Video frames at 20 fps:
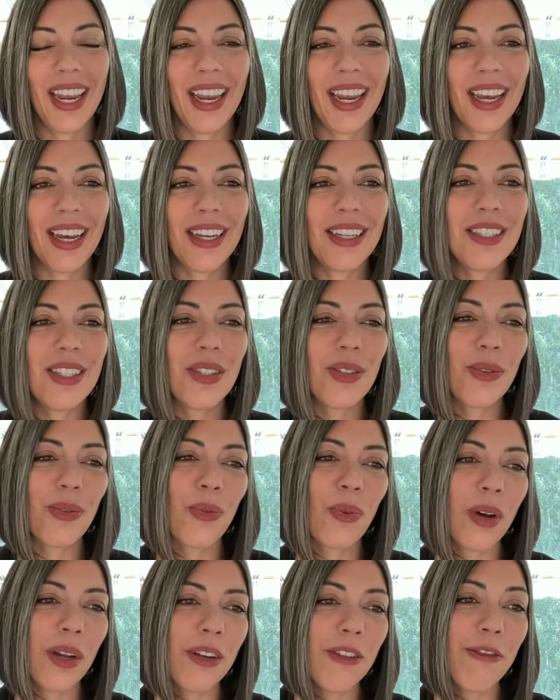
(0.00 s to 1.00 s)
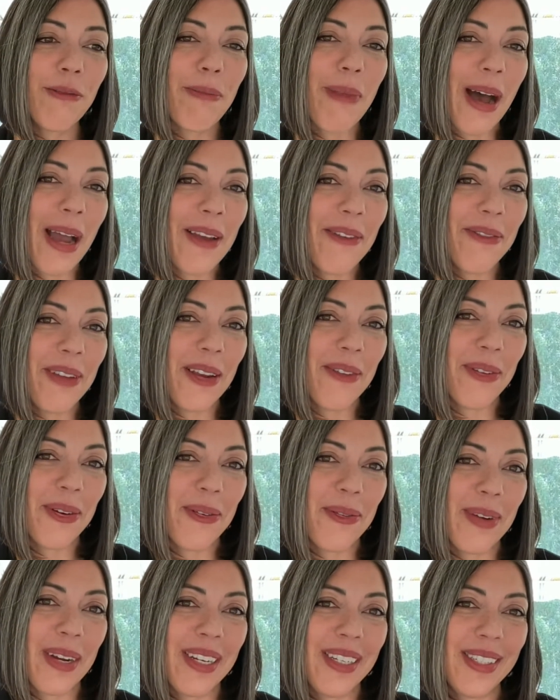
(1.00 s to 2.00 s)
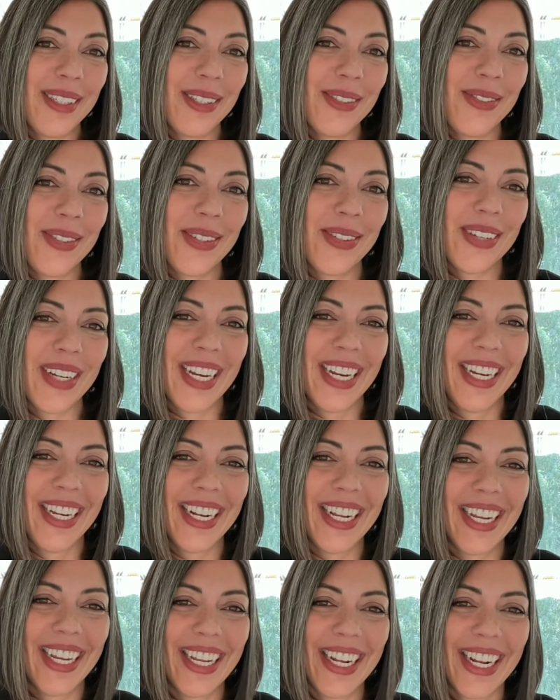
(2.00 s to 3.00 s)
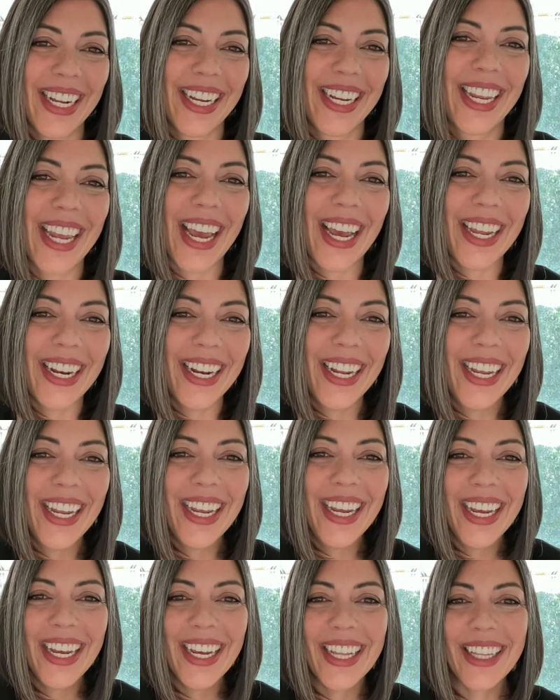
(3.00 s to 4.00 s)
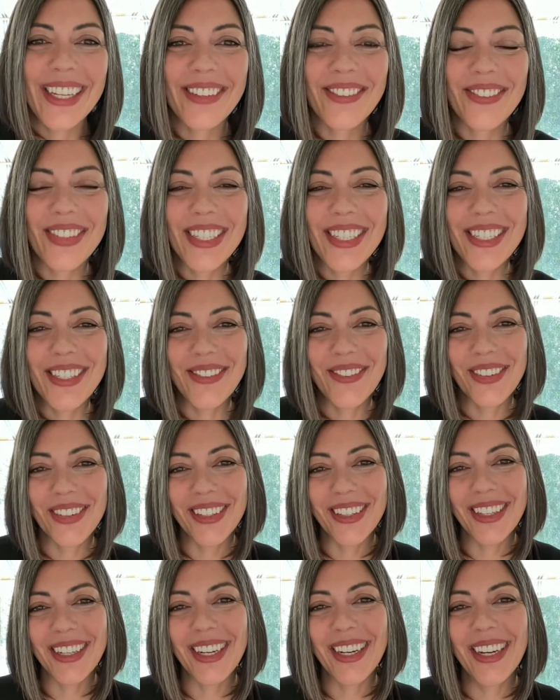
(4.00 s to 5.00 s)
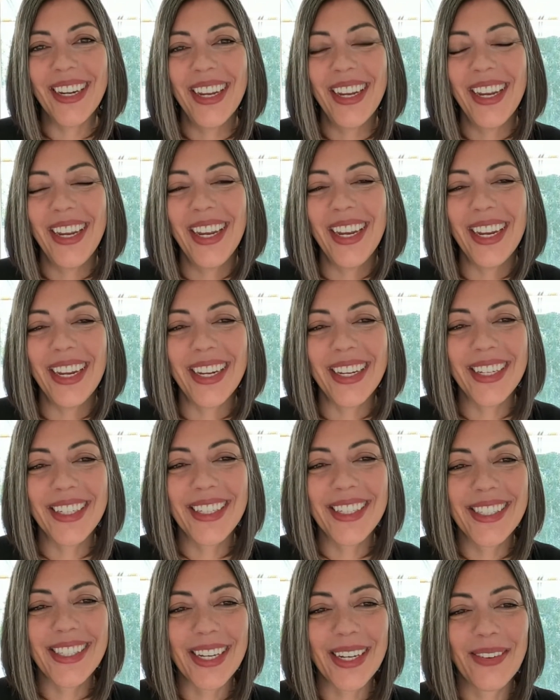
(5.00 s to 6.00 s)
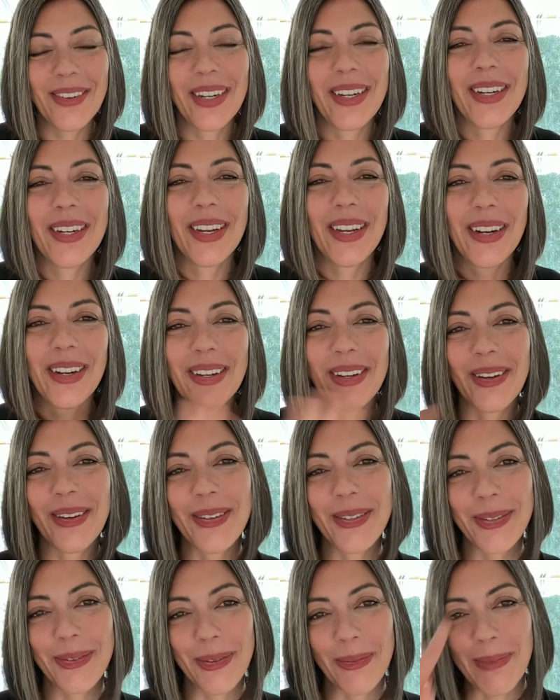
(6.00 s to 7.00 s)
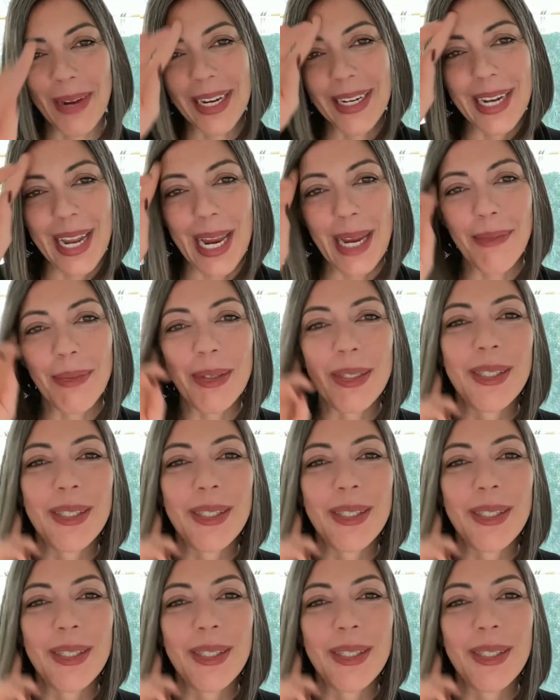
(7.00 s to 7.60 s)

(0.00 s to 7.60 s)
And one of my favorite ways of doing it, again, a little bit differently, is, and it goes with my name.